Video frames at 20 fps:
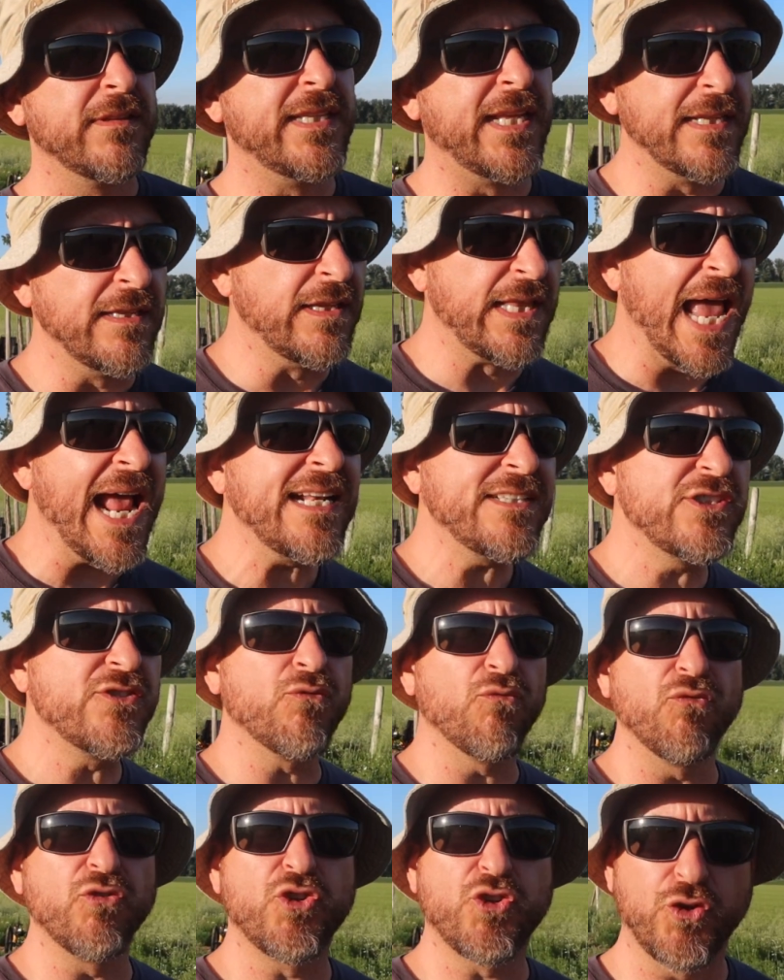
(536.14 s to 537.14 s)
Th
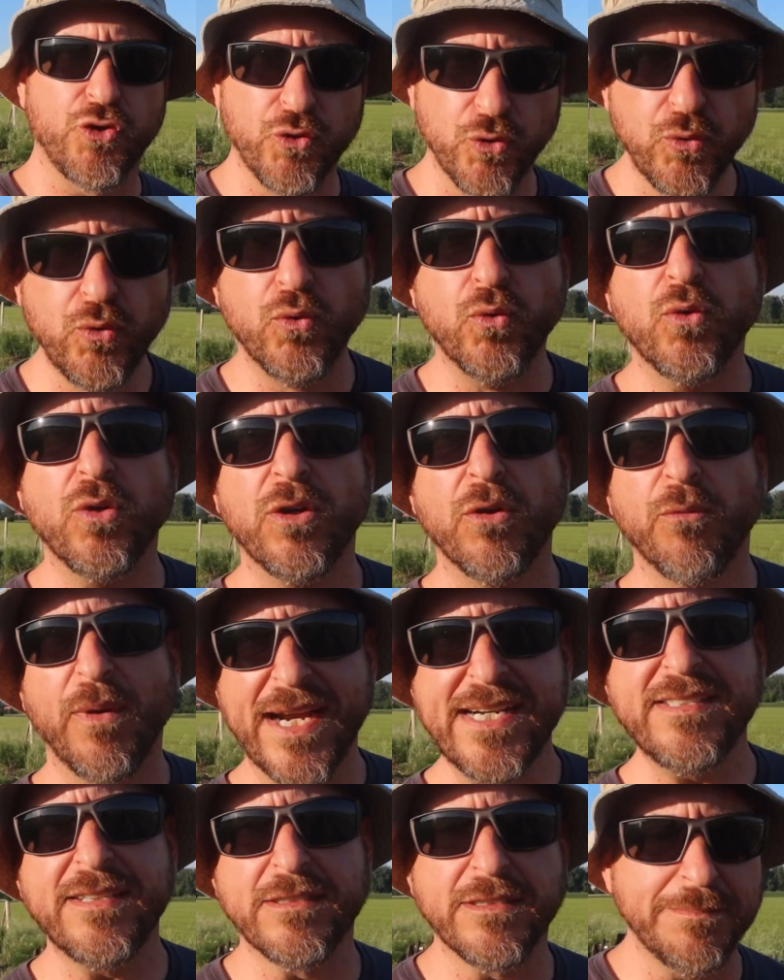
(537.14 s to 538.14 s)
that's true
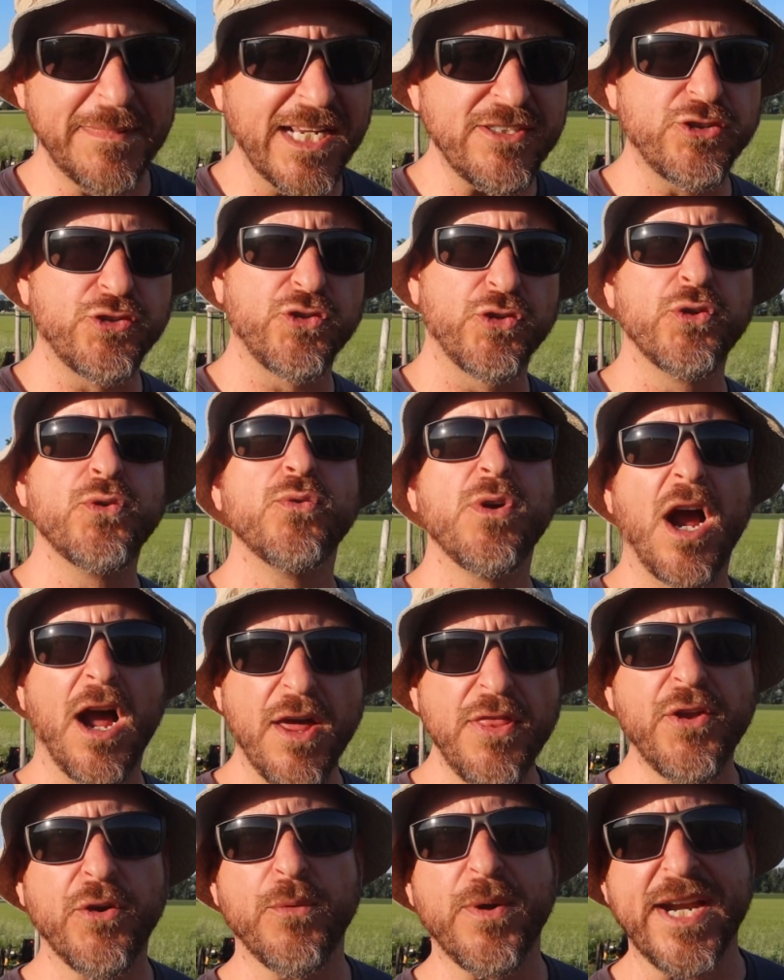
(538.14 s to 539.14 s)
racism. That's true
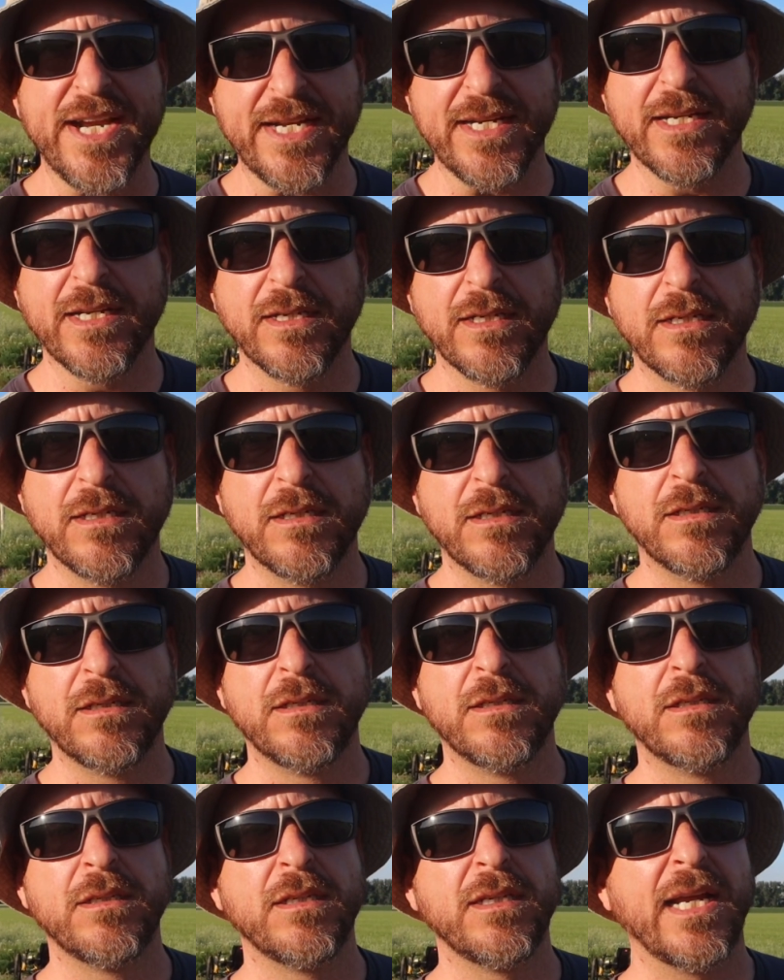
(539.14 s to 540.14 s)
othering.
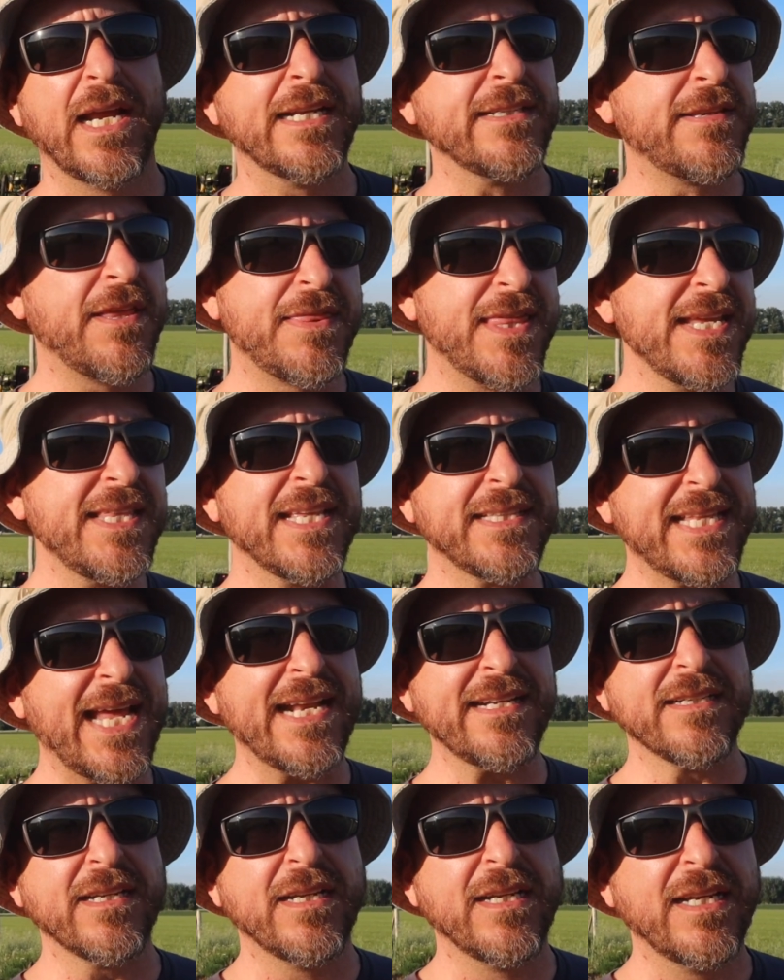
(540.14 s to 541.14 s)
And to think that
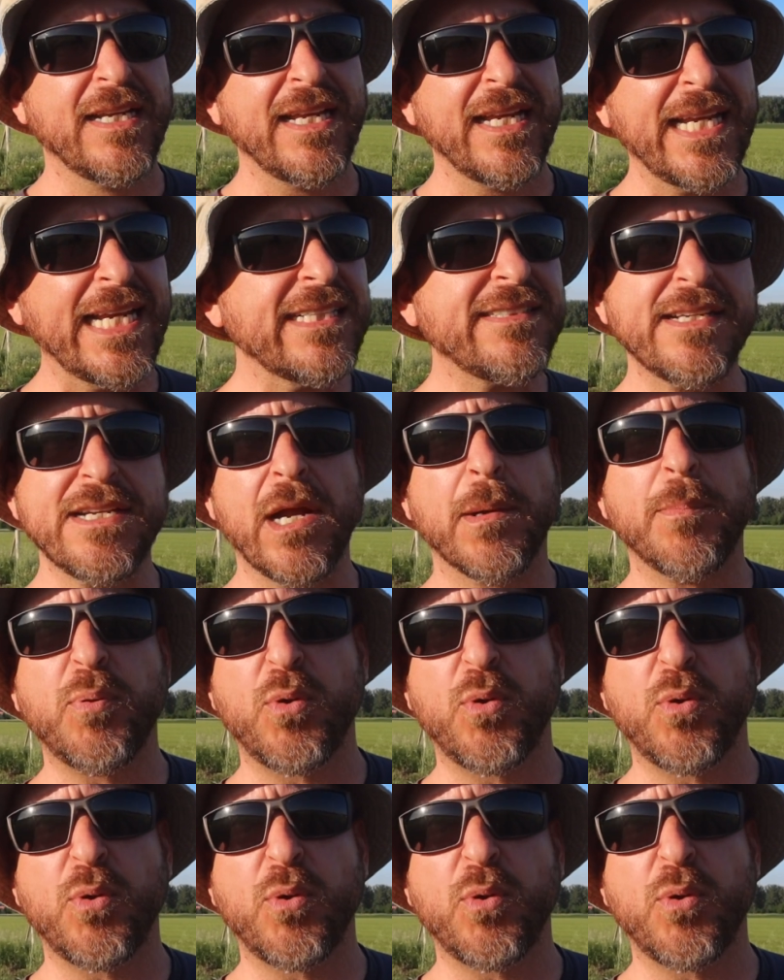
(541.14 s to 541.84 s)
that isn't a